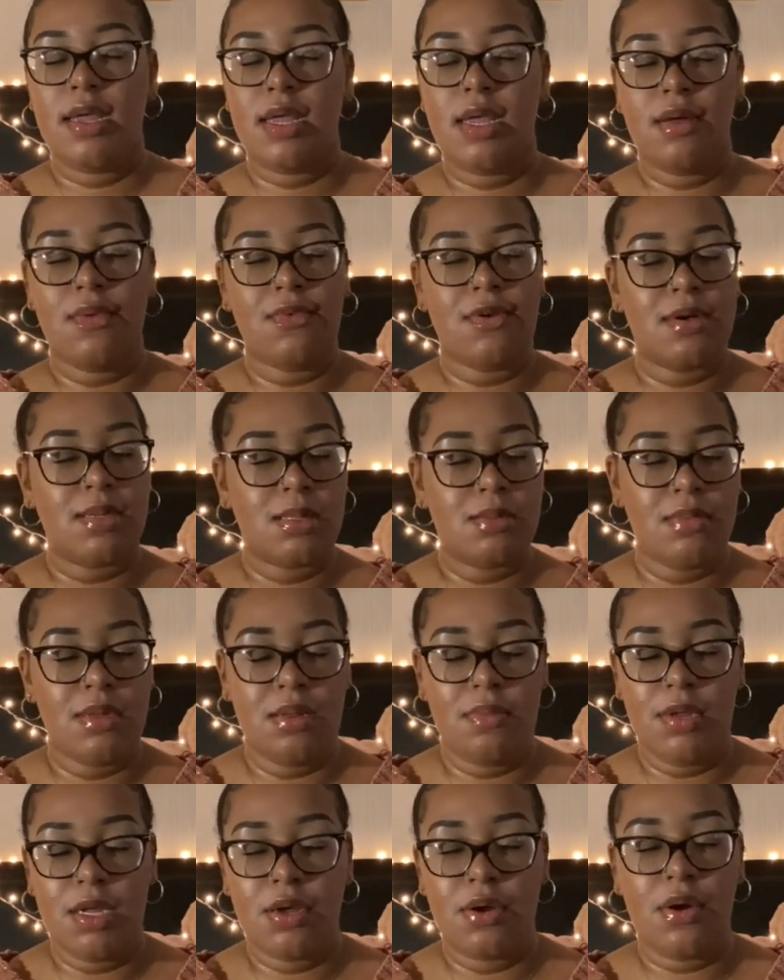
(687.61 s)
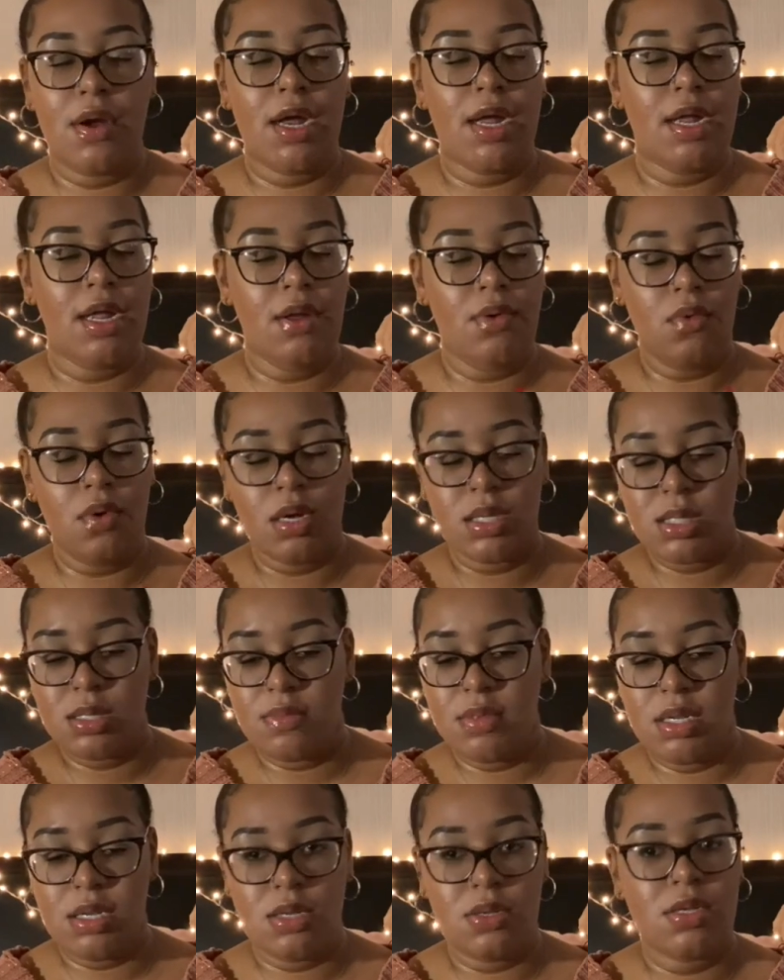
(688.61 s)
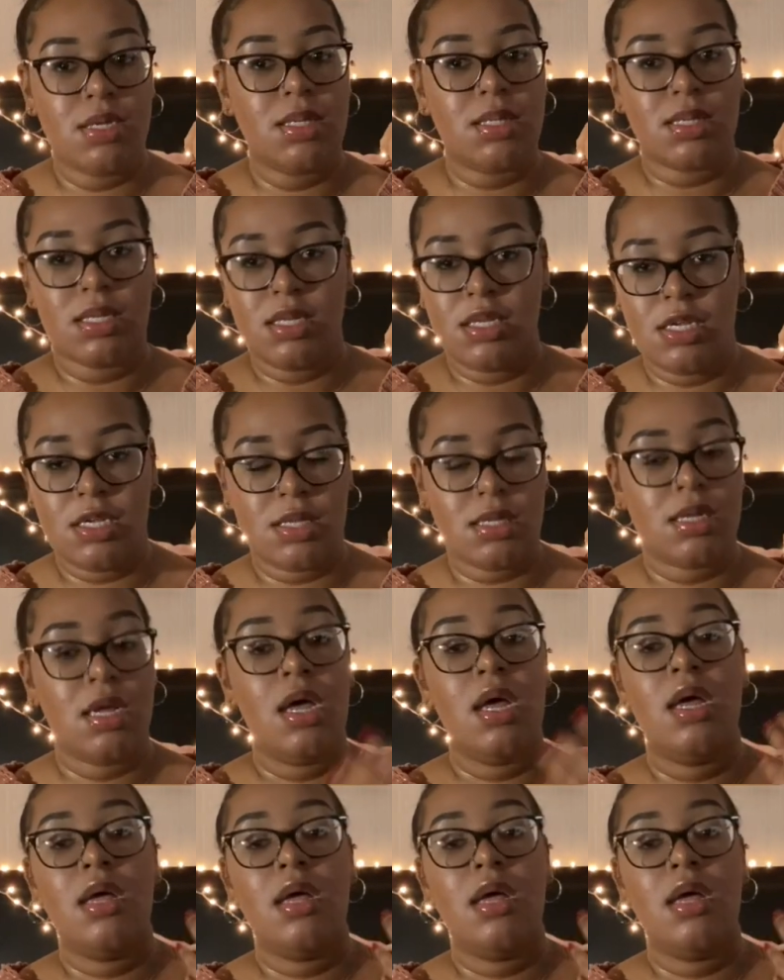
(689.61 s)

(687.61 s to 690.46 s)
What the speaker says: He wants me to be great. He wants me to do this and this.